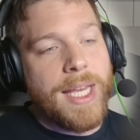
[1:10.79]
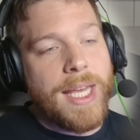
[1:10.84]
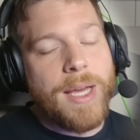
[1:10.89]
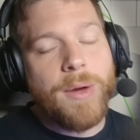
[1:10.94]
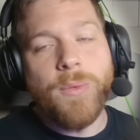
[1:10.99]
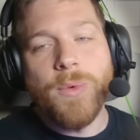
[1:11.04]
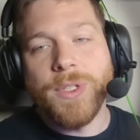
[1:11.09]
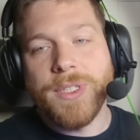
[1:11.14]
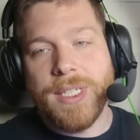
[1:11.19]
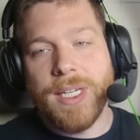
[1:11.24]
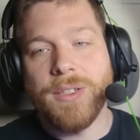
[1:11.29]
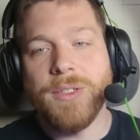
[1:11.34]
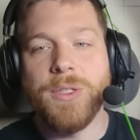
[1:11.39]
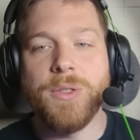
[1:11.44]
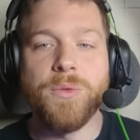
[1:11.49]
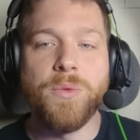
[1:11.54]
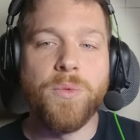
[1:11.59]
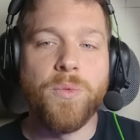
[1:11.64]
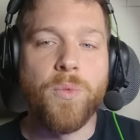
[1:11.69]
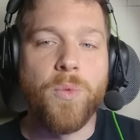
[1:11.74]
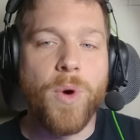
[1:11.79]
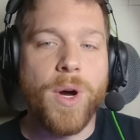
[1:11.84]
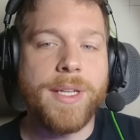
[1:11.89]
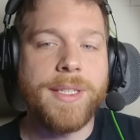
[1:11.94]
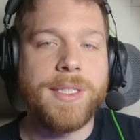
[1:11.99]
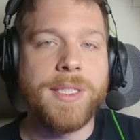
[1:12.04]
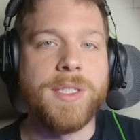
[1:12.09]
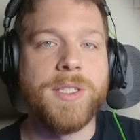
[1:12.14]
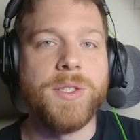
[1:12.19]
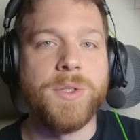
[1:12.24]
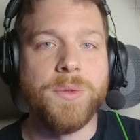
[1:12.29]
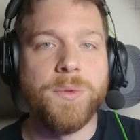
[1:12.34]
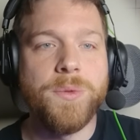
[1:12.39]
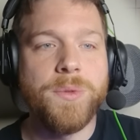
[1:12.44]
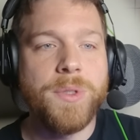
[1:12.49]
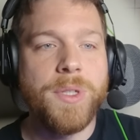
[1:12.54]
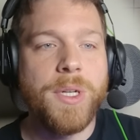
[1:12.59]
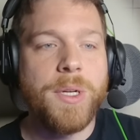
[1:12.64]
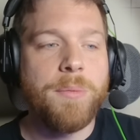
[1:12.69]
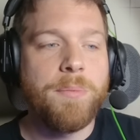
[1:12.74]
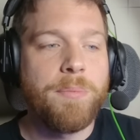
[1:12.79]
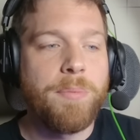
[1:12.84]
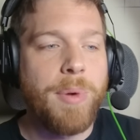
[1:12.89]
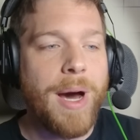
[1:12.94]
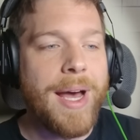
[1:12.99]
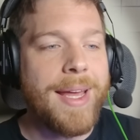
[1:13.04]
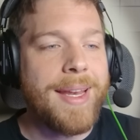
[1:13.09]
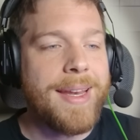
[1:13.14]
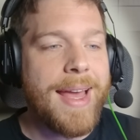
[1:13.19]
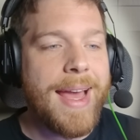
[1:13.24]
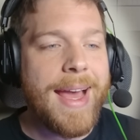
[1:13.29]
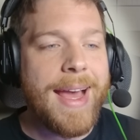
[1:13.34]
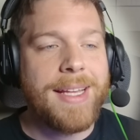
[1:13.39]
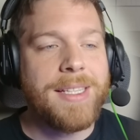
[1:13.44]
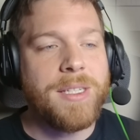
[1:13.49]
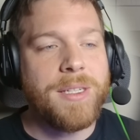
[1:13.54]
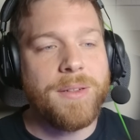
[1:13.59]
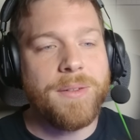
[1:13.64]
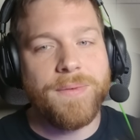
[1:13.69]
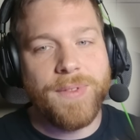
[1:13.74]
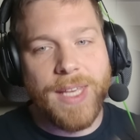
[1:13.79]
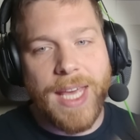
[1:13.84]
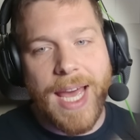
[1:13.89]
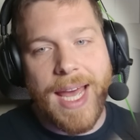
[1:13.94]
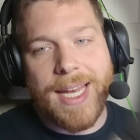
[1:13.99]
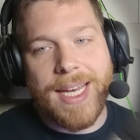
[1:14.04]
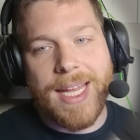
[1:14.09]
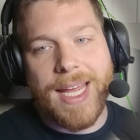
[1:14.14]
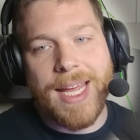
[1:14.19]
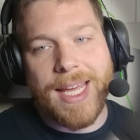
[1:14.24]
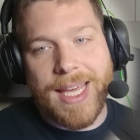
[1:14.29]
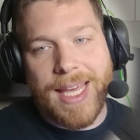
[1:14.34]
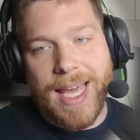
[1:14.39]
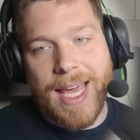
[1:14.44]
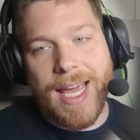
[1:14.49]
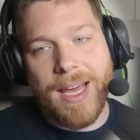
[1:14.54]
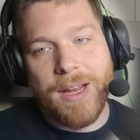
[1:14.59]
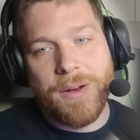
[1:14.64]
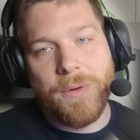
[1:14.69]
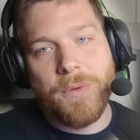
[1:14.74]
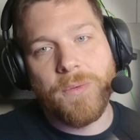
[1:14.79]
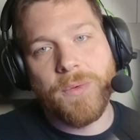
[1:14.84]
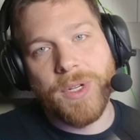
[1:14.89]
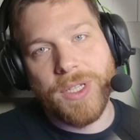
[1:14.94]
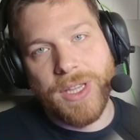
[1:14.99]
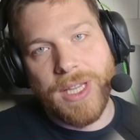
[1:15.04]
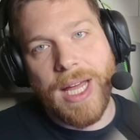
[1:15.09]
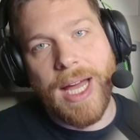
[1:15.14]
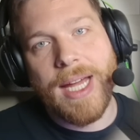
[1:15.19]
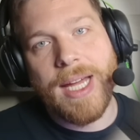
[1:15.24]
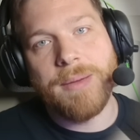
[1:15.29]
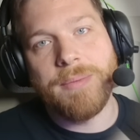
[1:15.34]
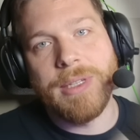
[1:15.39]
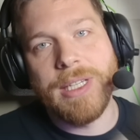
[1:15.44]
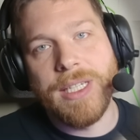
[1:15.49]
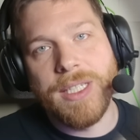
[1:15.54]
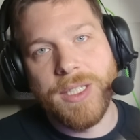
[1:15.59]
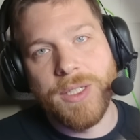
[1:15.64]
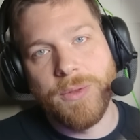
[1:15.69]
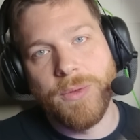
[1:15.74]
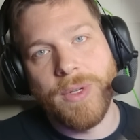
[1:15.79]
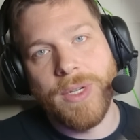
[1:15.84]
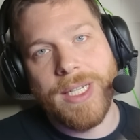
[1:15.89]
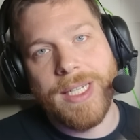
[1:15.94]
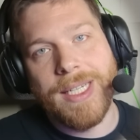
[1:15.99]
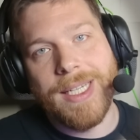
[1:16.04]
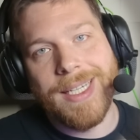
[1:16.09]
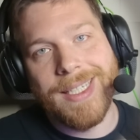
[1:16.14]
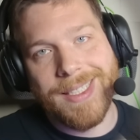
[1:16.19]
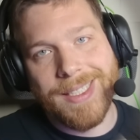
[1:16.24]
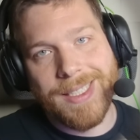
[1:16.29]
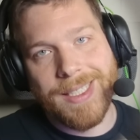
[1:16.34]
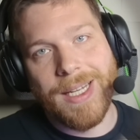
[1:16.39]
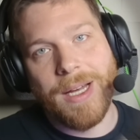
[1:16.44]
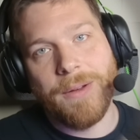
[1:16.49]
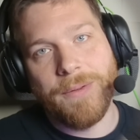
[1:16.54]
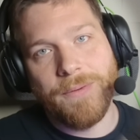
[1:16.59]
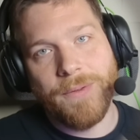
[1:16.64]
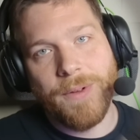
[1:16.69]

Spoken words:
it will tell you what to do, but as of yet, it can't reliably do it itself.